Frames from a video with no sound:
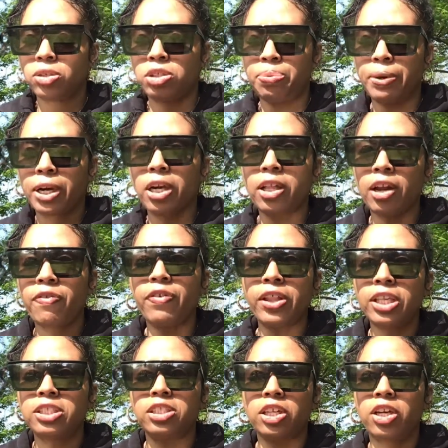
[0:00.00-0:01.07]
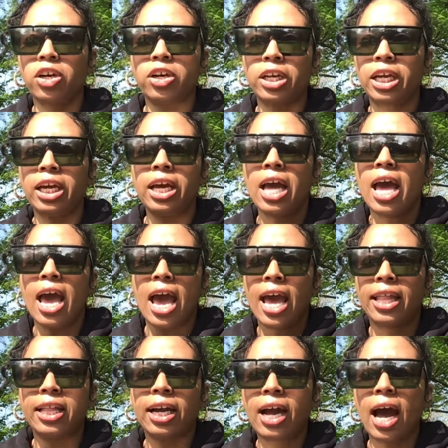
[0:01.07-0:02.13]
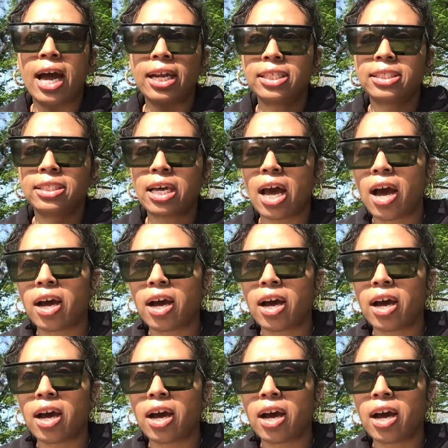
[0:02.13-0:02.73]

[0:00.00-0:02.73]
Spirit, clarify the security and the goddess.